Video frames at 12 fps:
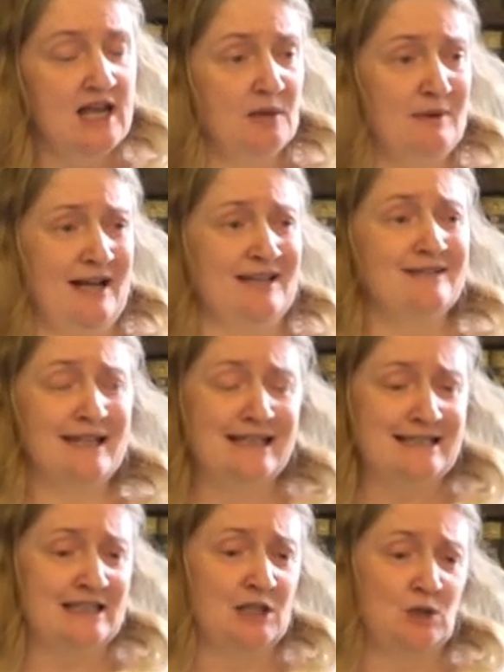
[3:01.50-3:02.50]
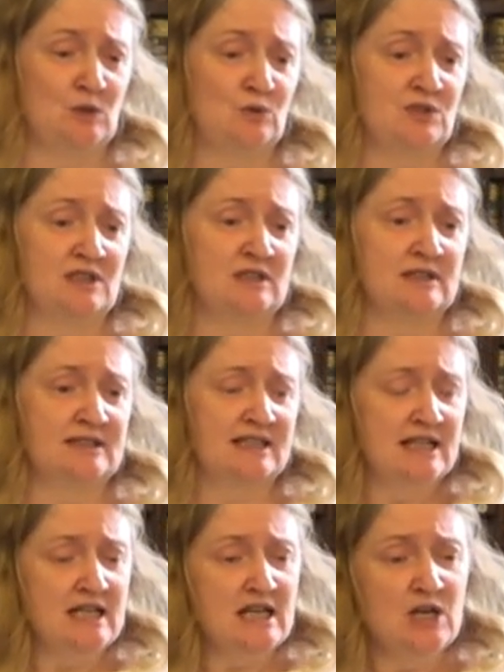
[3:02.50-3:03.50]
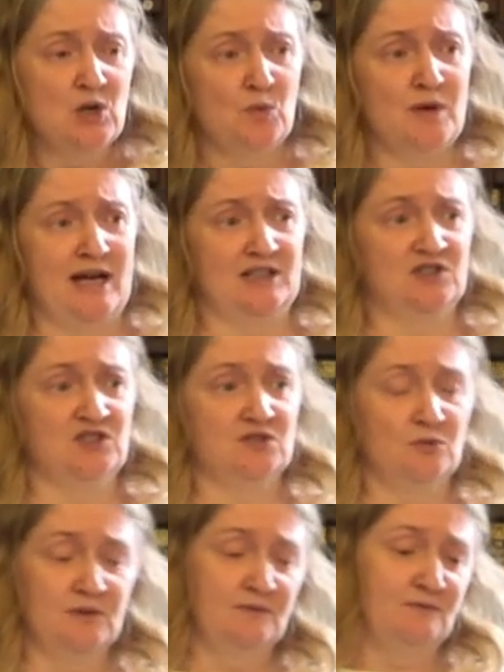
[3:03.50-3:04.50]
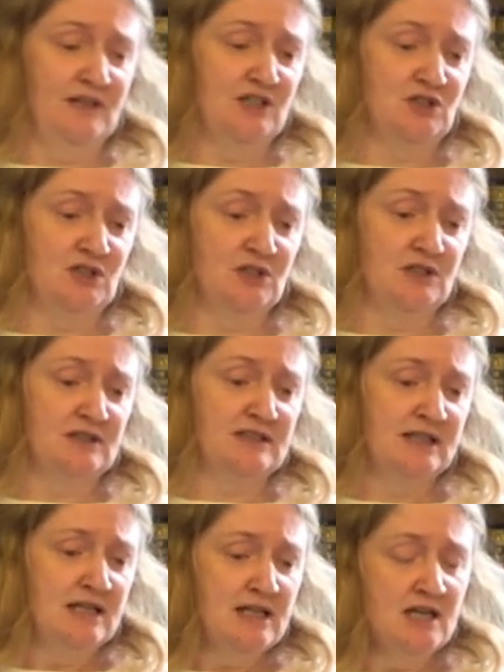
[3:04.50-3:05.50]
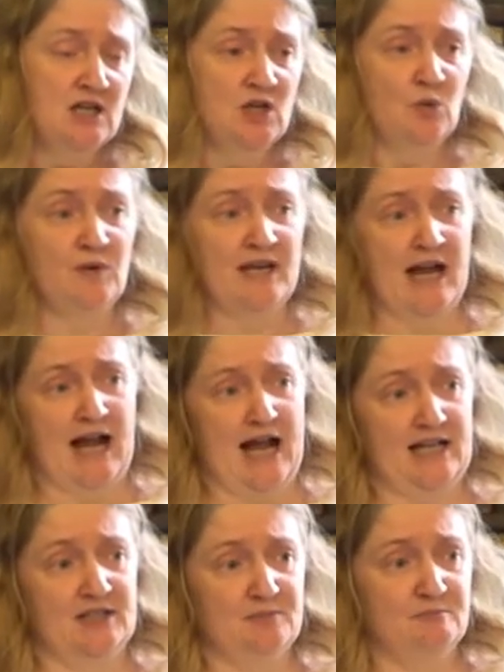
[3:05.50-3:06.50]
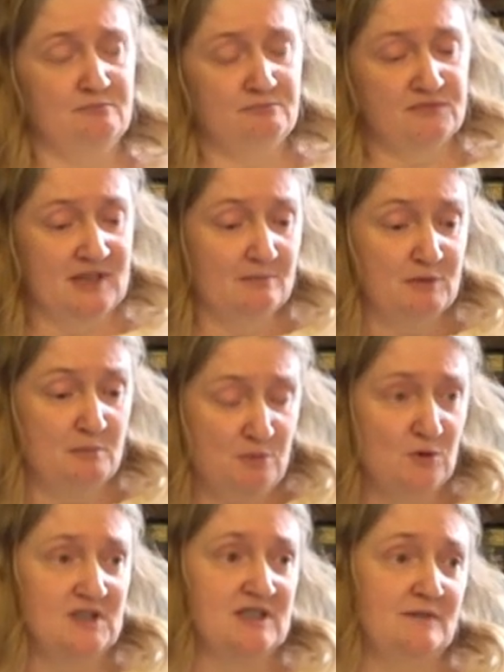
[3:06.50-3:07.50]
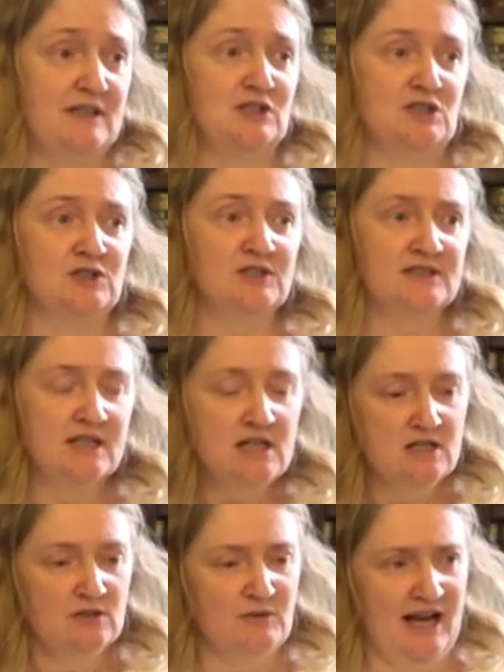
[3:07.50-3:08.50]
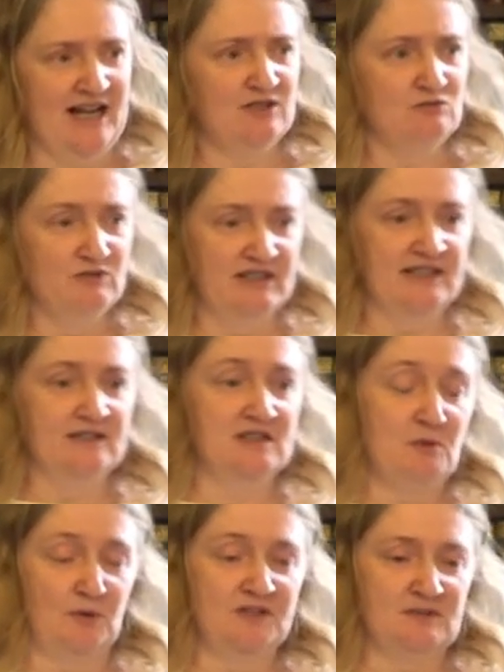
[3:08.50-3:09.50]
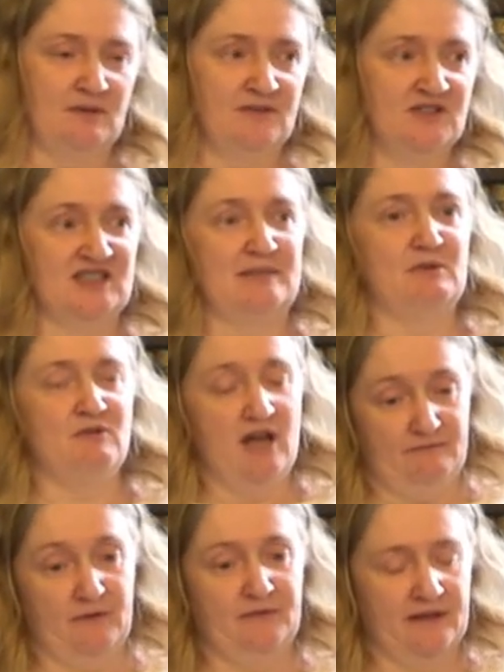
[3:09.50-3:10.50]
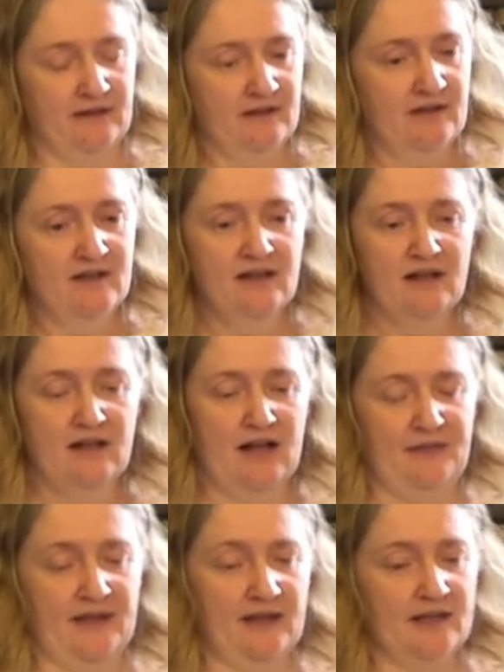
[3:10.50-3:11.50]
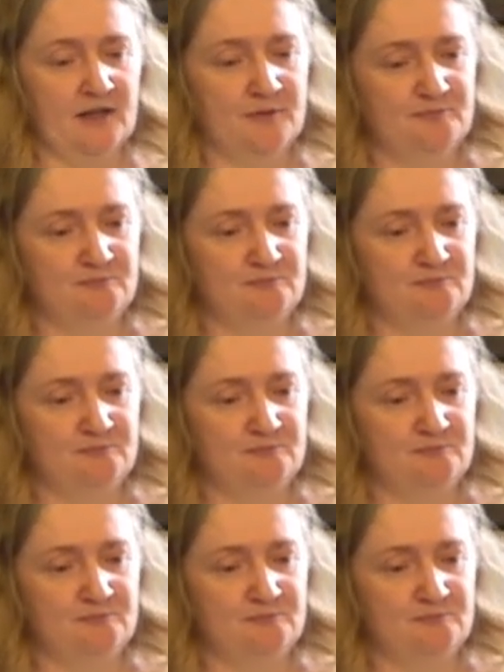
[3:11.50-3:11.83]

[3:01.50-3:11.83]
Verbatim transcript: And we had 19 enclosures, we had stone features, we had timber post features, we had really, to be honest with you, just about everything. I think.